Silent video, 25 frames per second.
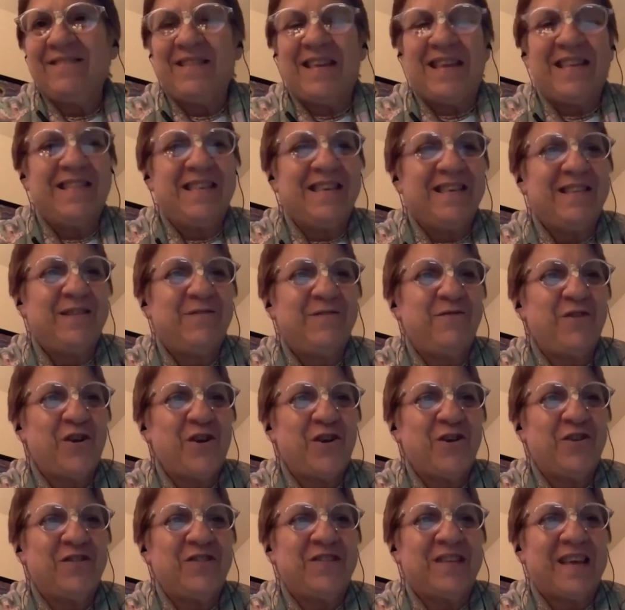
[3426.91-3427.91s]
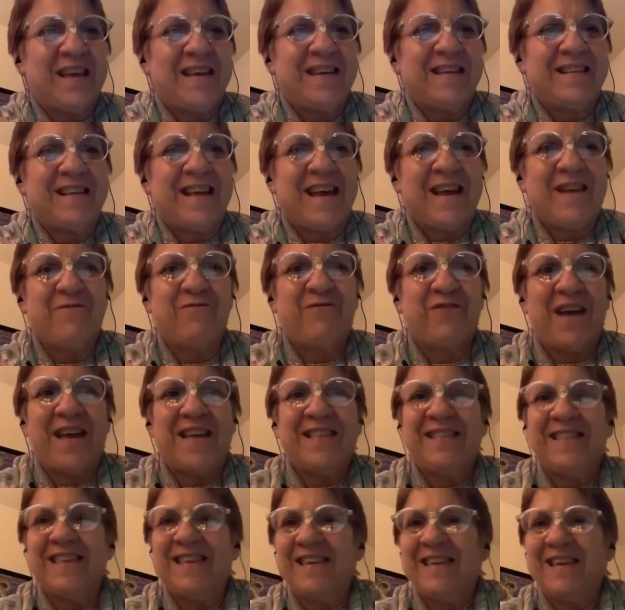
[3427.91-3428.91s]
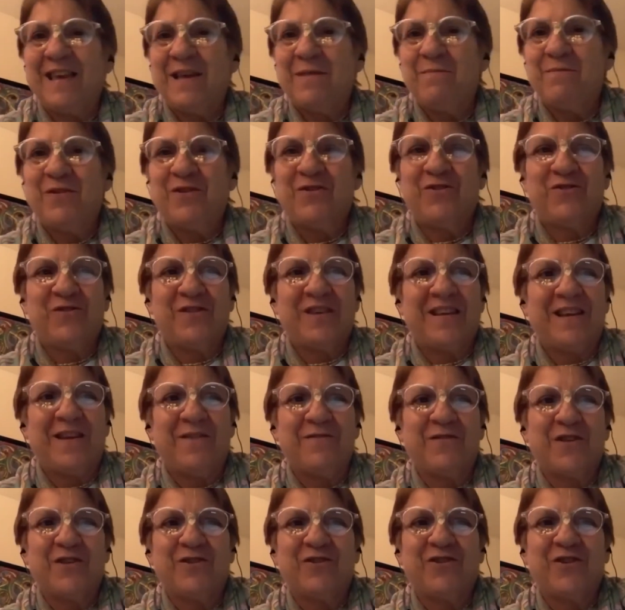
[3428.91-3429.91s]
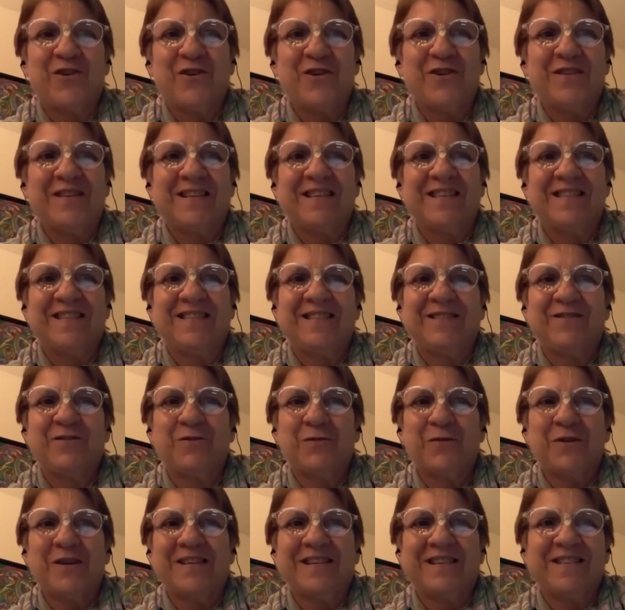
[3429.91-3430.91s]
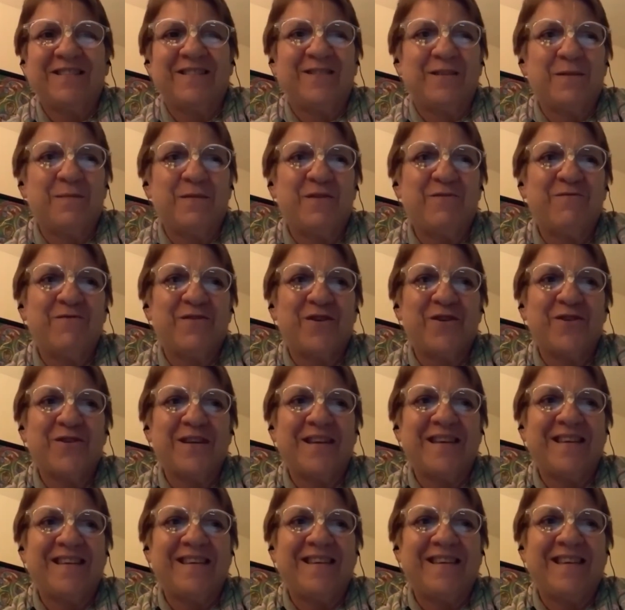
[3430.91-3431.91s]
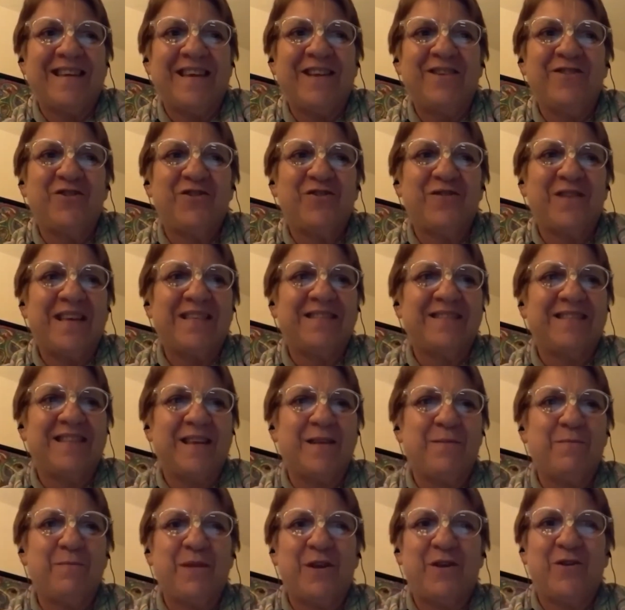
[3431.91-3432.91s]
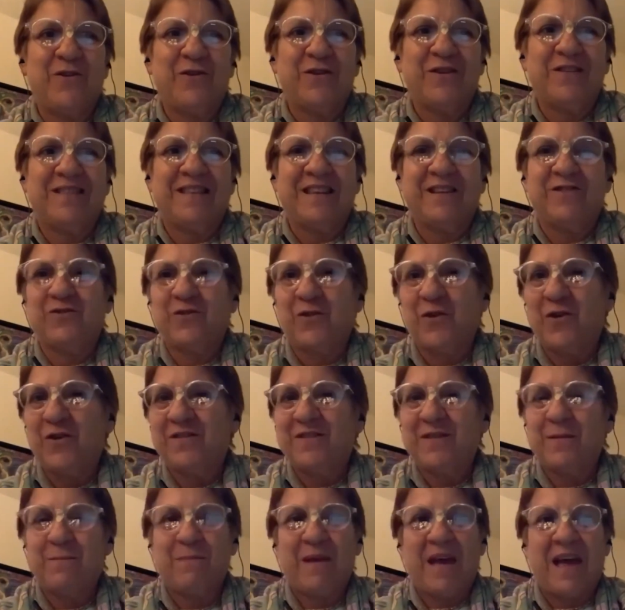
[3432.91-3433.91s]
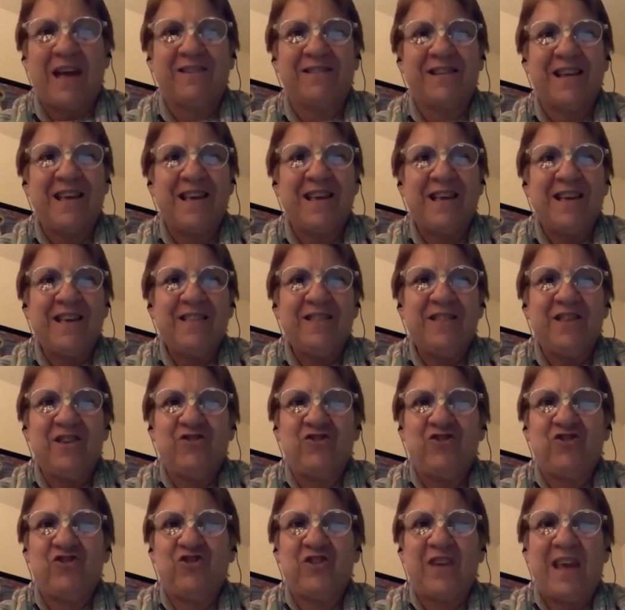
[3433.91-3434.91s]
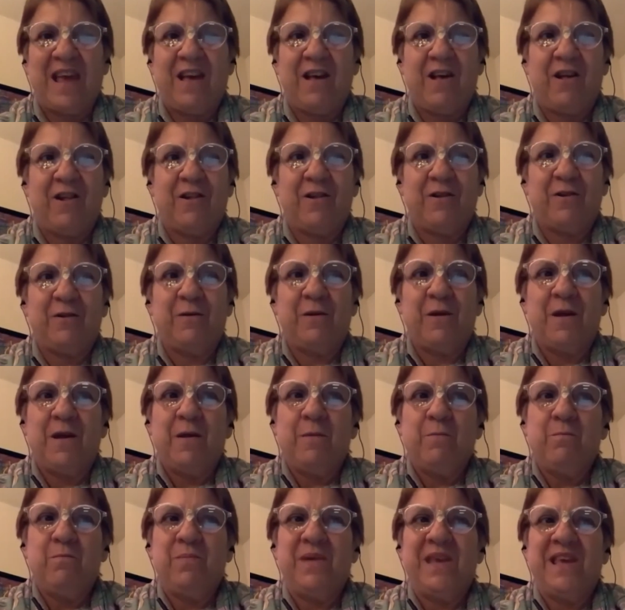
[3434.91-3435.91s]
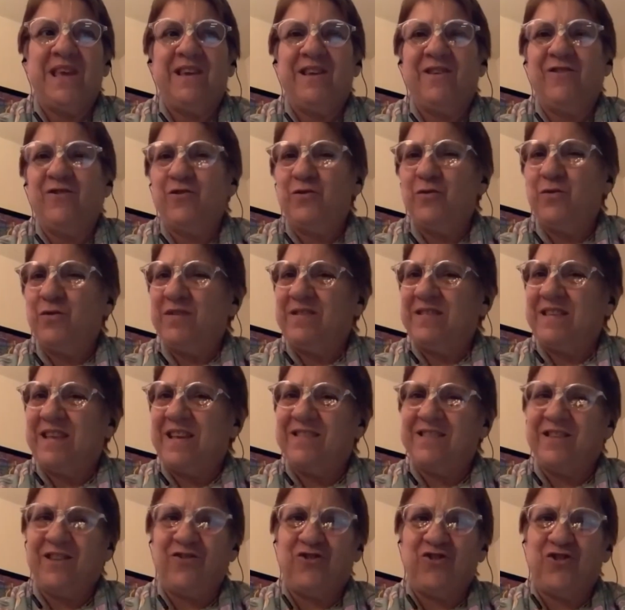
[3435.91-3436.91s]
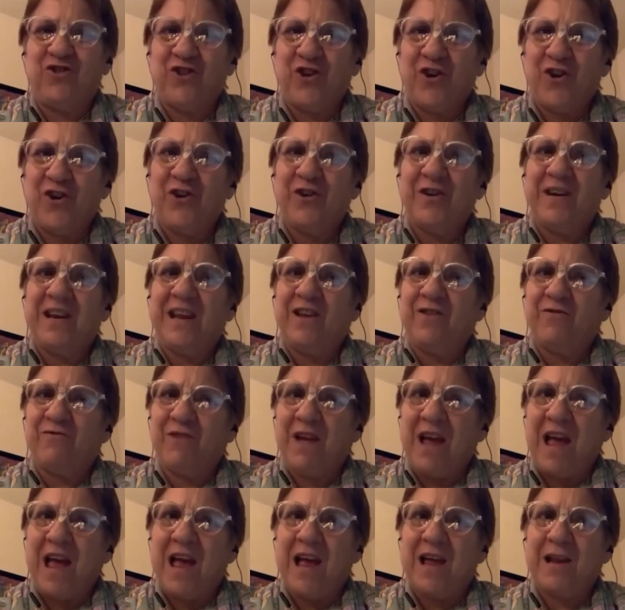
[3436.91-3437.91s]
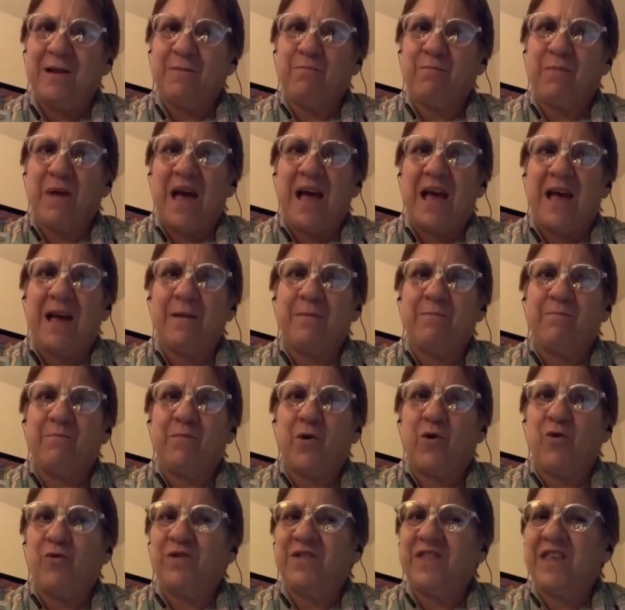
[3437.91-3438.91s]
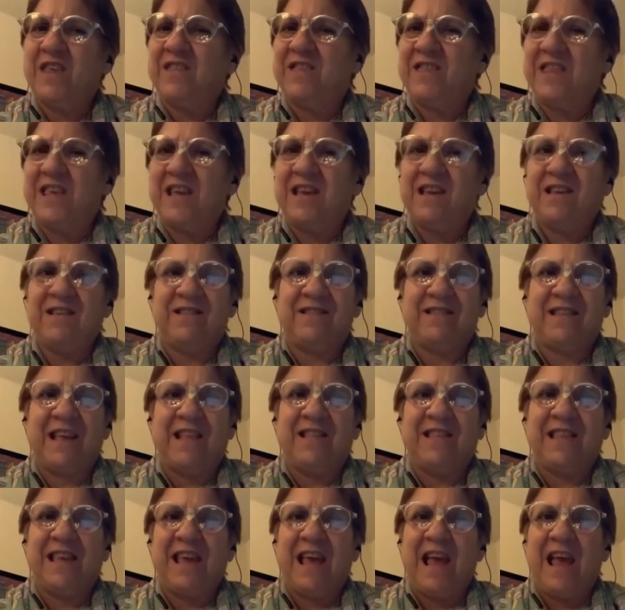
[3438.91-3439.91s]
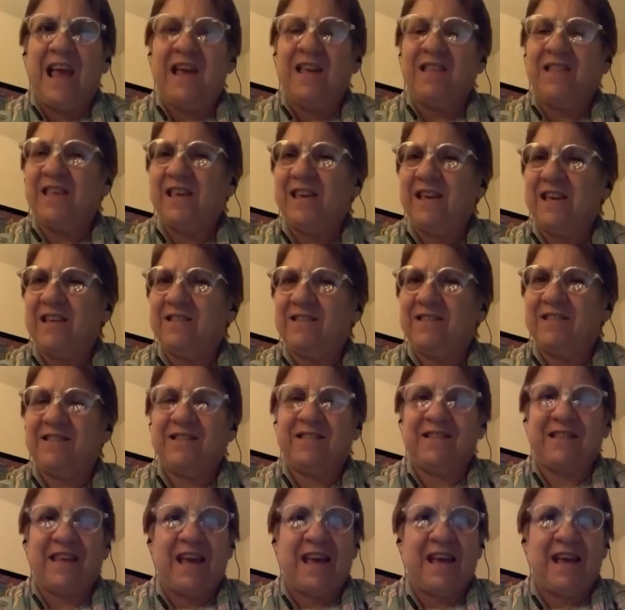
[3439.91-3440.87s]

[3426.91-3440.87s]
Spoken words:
In this verse, I find the imagery of the tortoise to be very interesting because it talks about the shell being used as a churning rod by both the theists and the atheists.